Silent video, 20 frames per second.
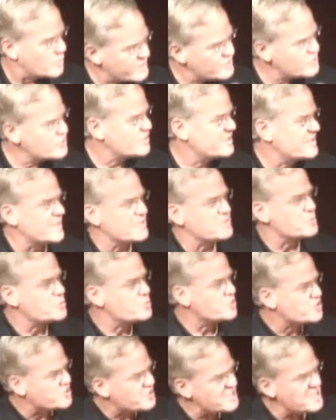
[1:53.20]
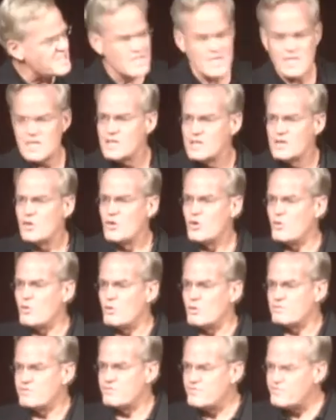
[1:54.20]
is it that you see
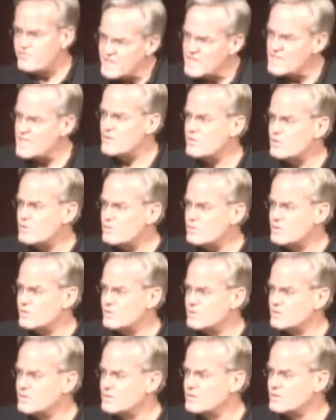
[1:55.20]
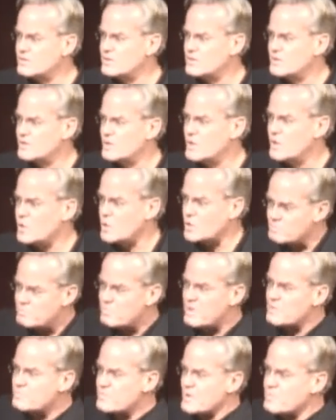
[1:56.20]
or feel or
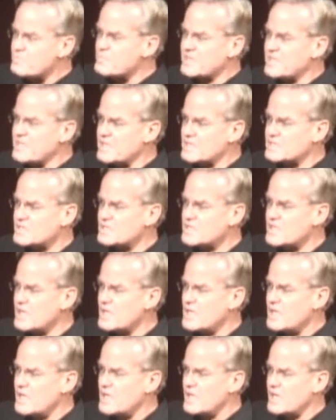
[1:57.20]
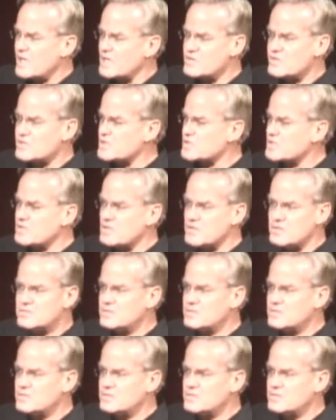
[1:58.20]
bump up against and you just go,